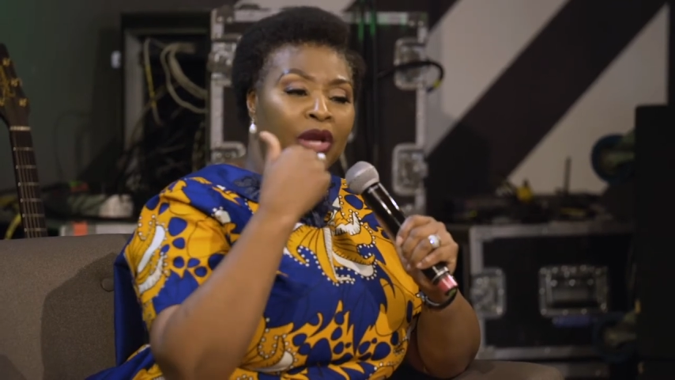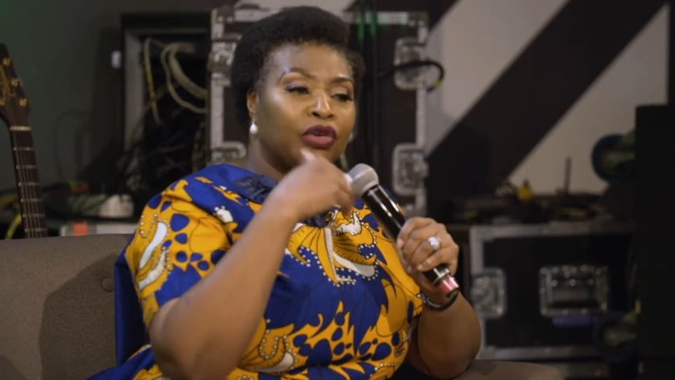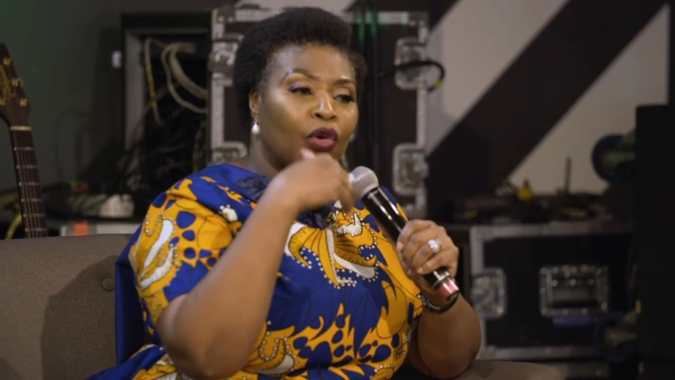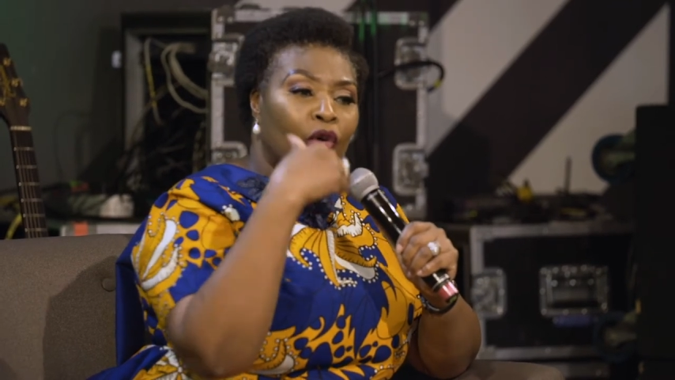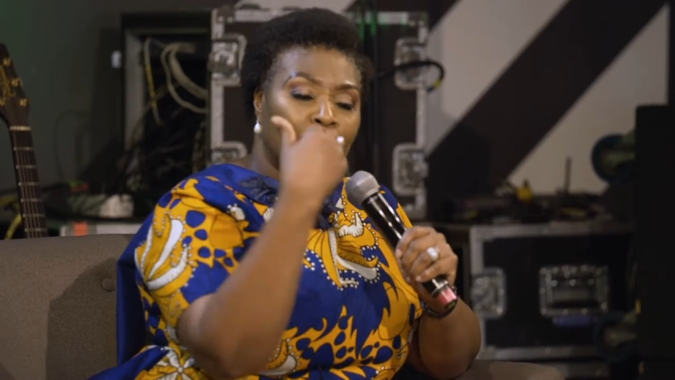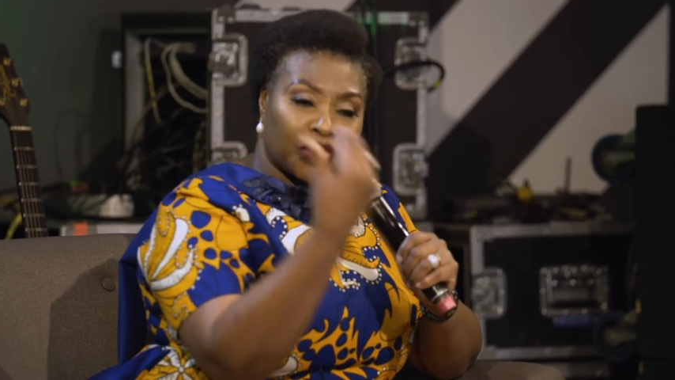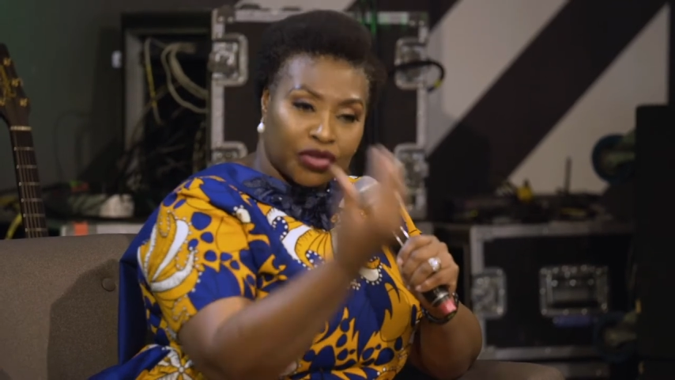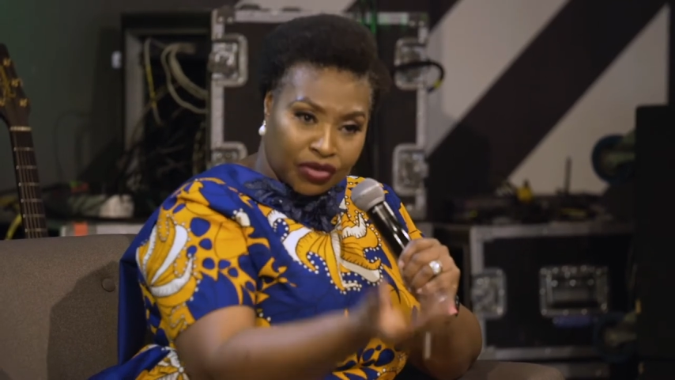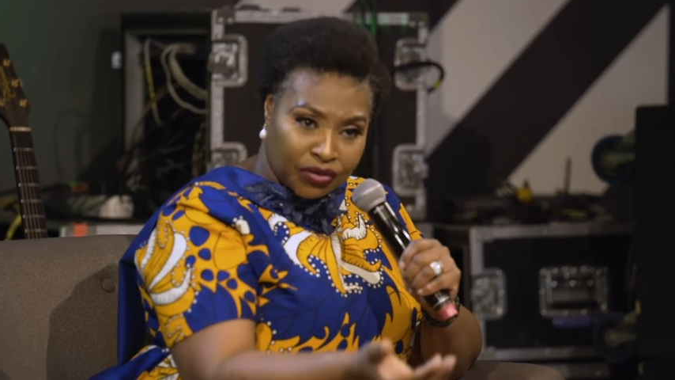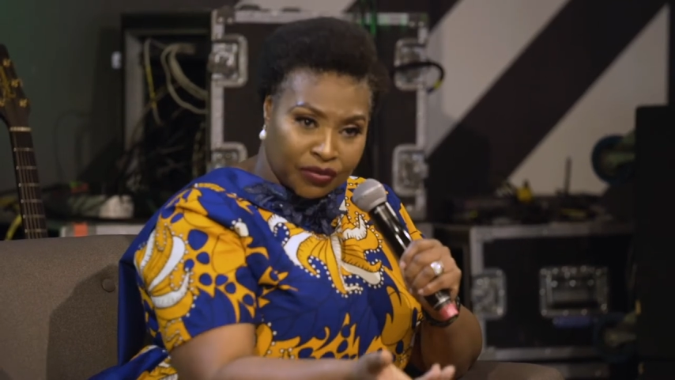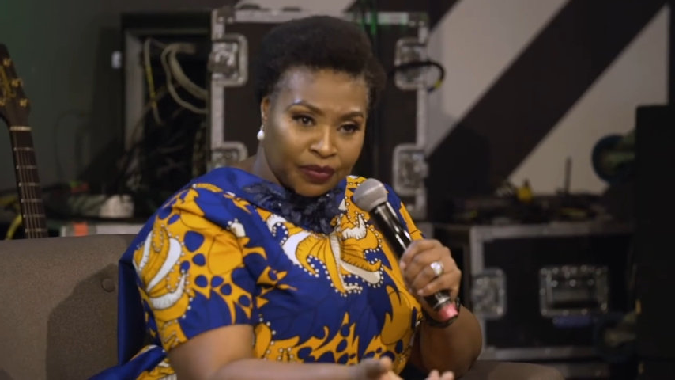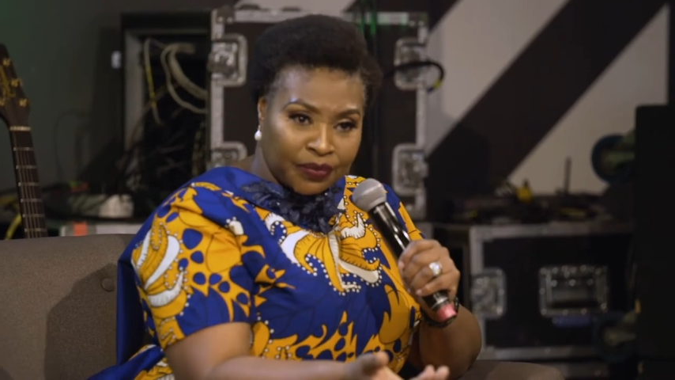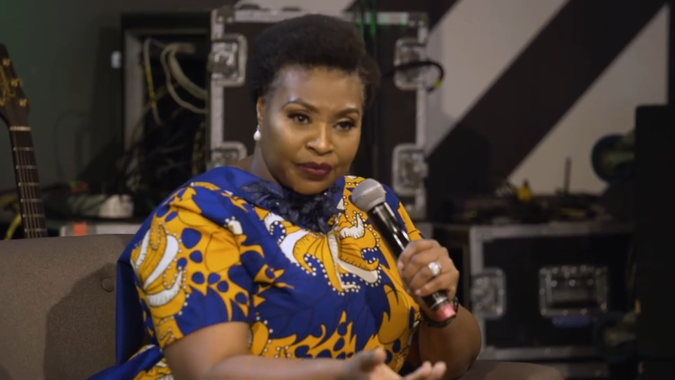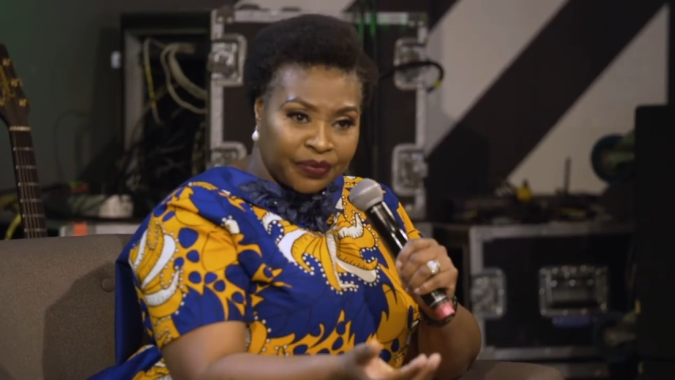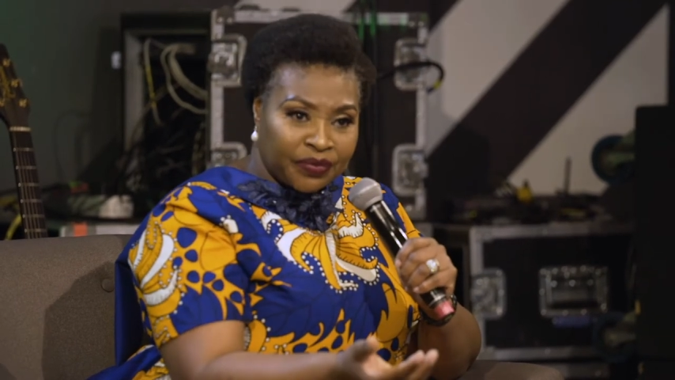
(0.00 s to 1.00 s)
not,
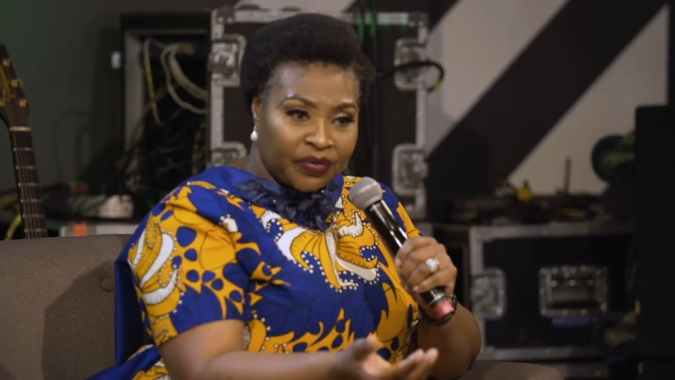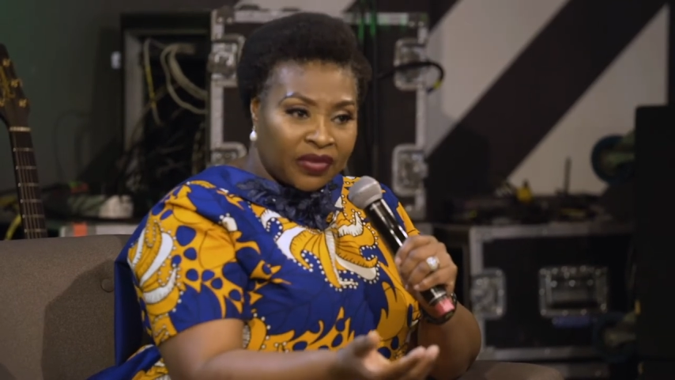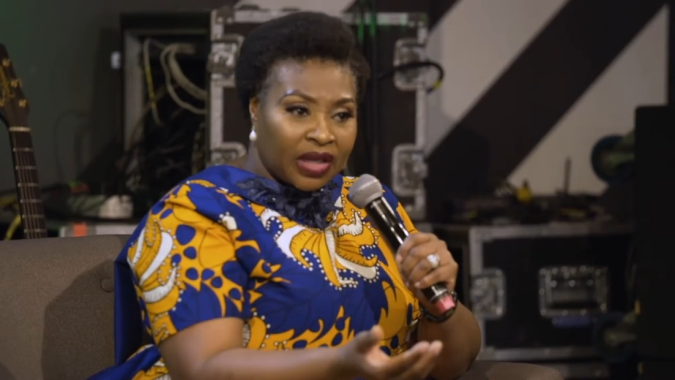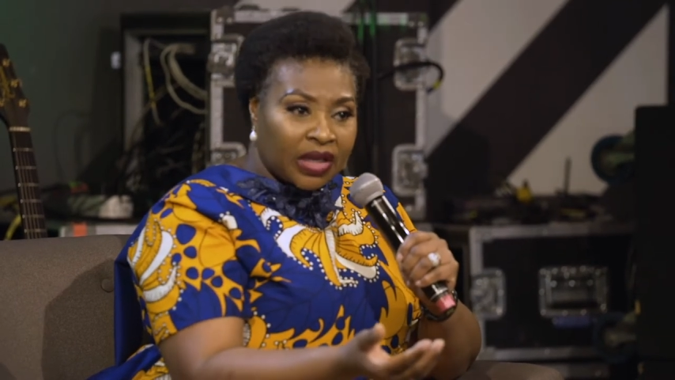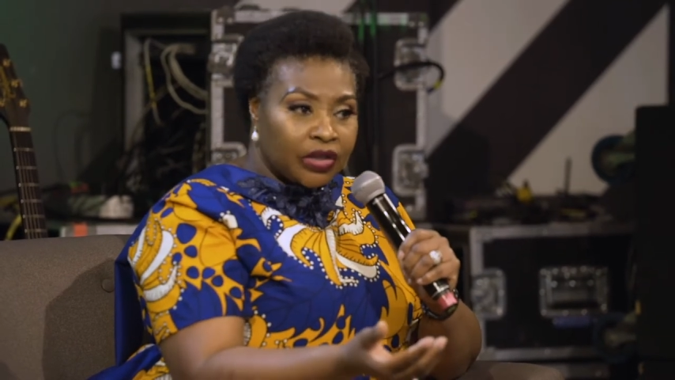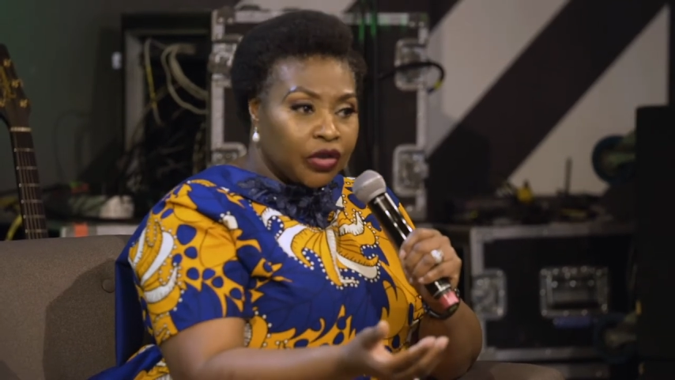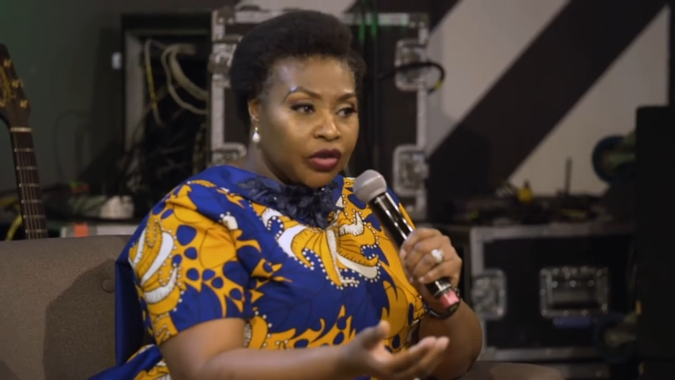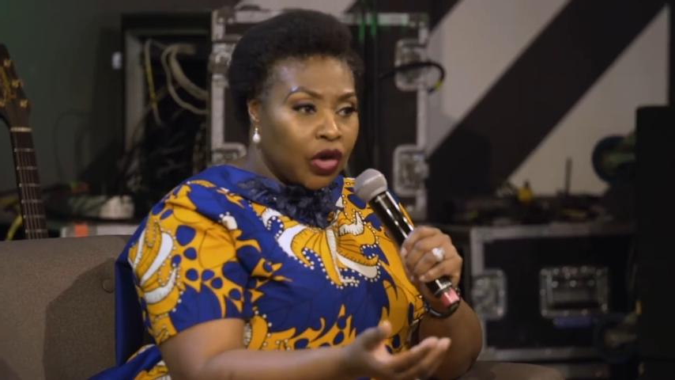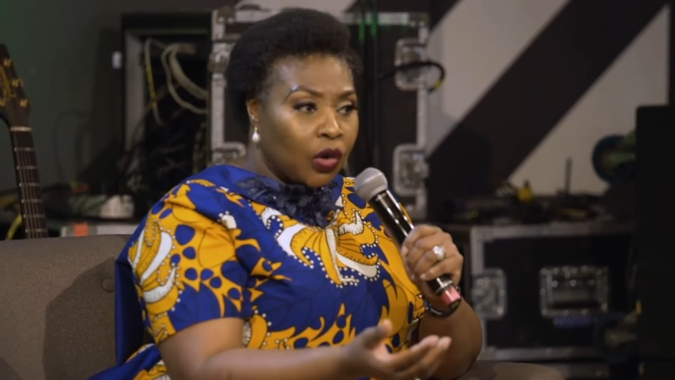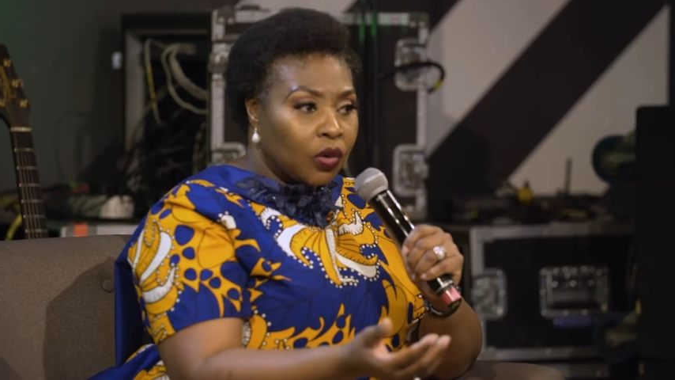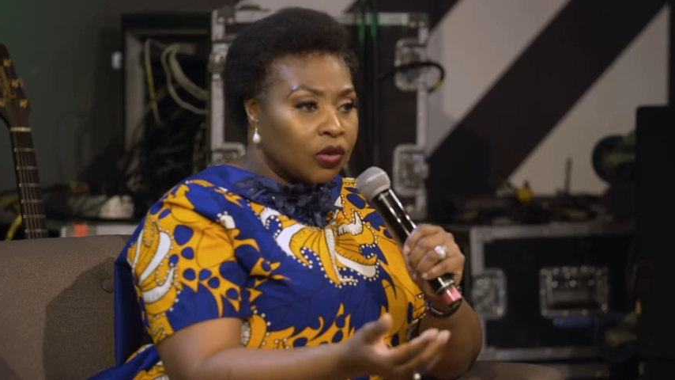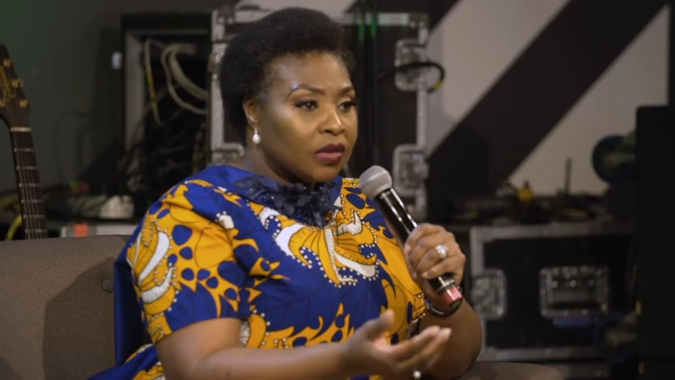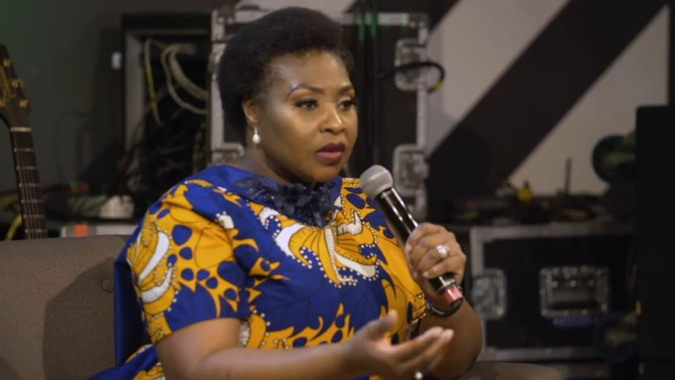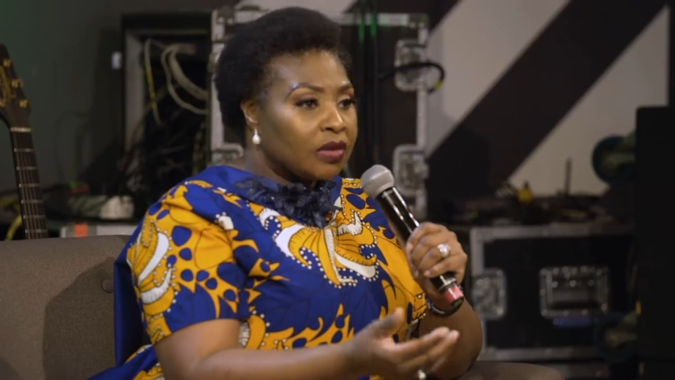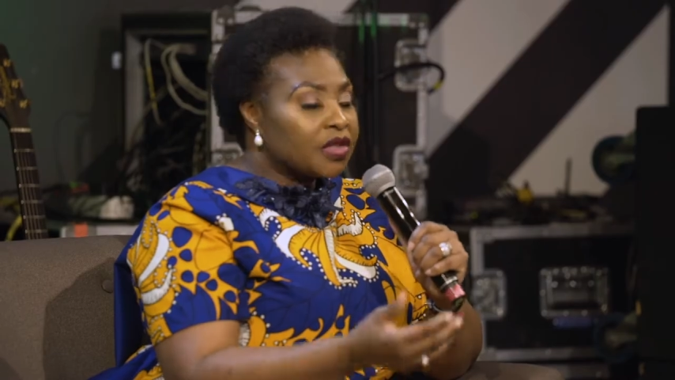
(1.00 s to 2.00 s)
you
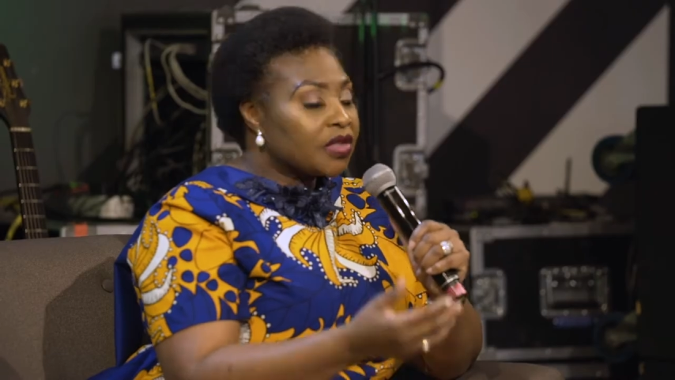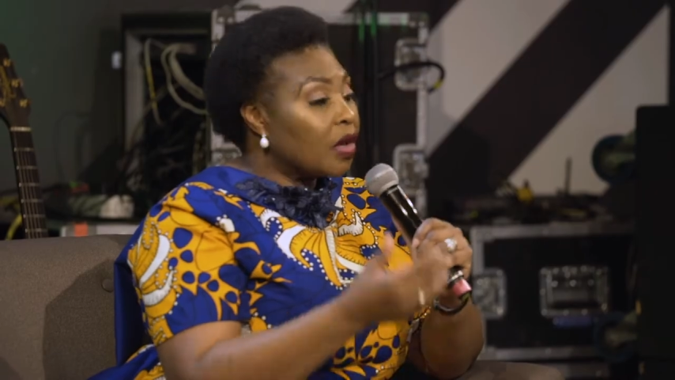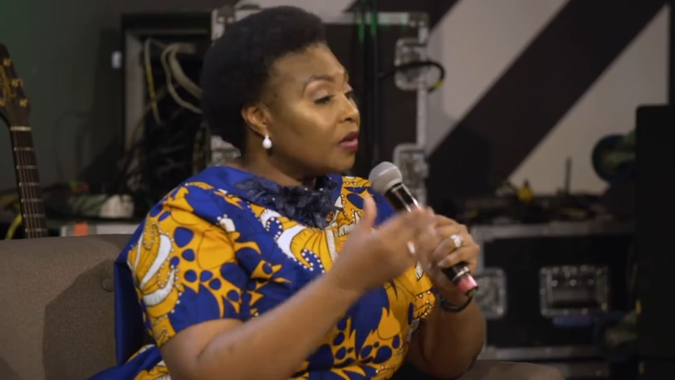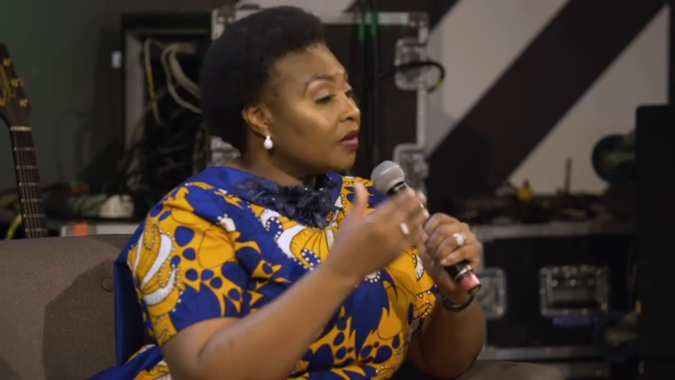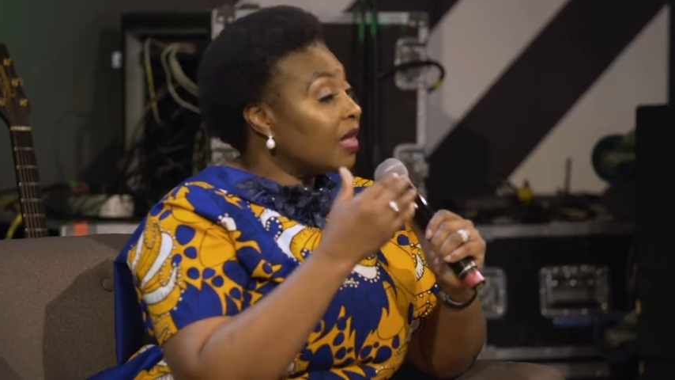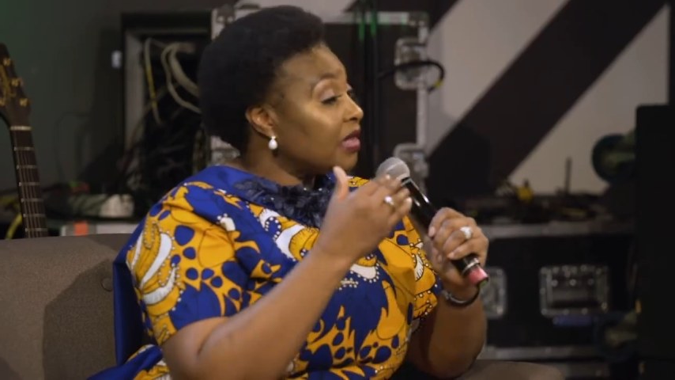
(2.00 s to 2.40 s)
know? So